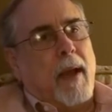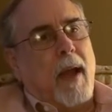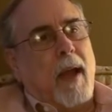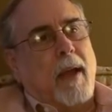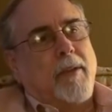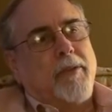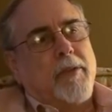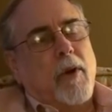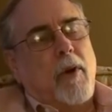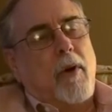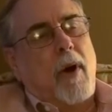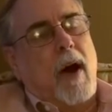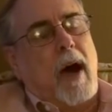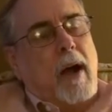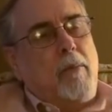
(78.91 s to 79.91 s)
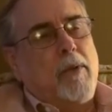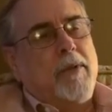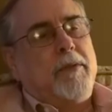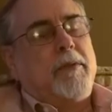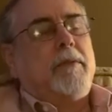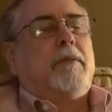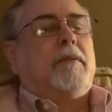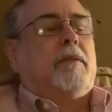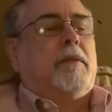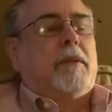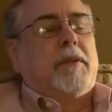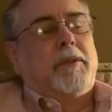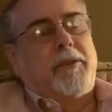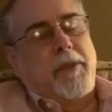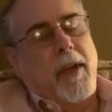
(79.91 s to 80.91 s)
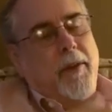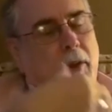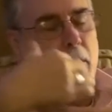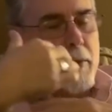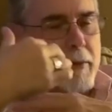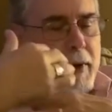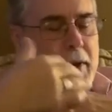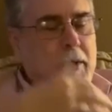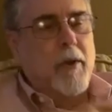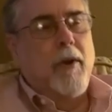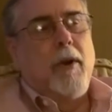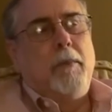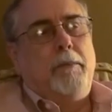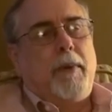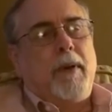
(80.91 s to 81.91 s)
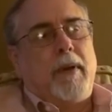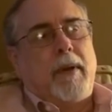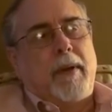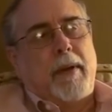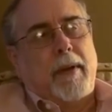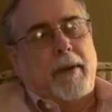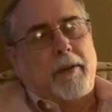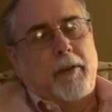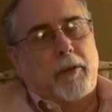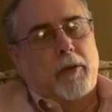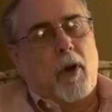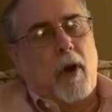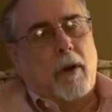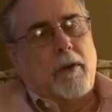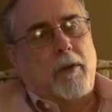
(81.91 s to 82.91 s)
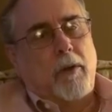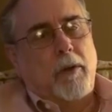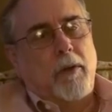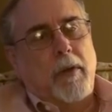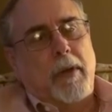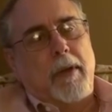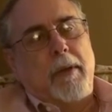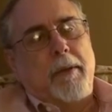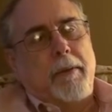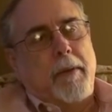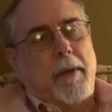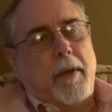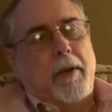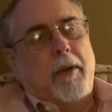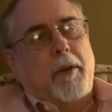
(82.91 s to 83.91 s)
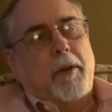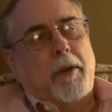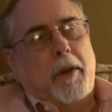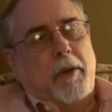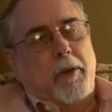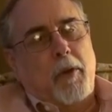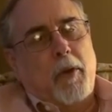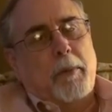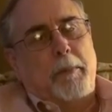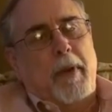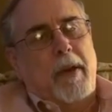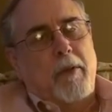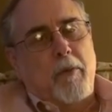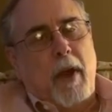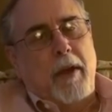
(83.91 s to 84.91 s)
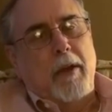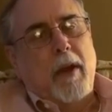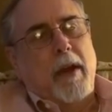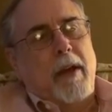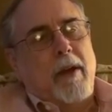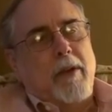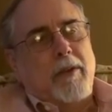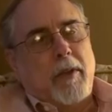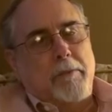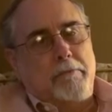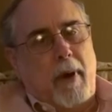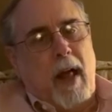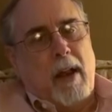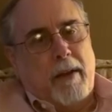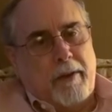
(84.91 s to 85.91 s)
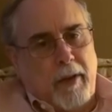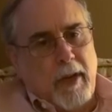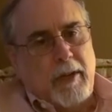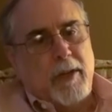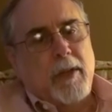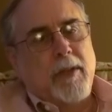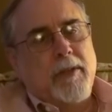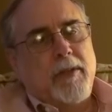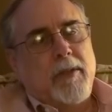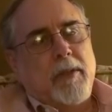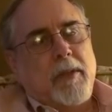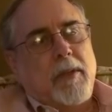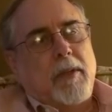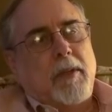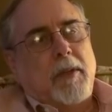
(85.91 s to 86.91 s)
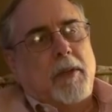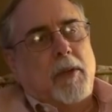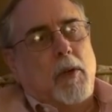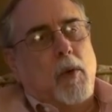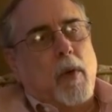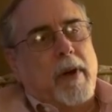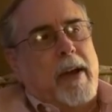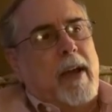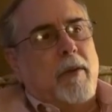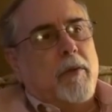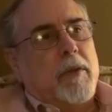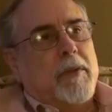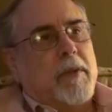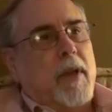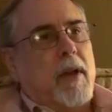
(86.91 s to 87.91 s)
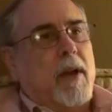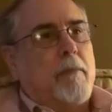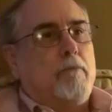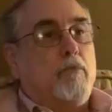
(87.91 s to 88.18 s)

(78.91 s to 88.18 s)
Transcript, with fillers: And so I was sent over to Europe to talk to the European regulators and politicians who were interested in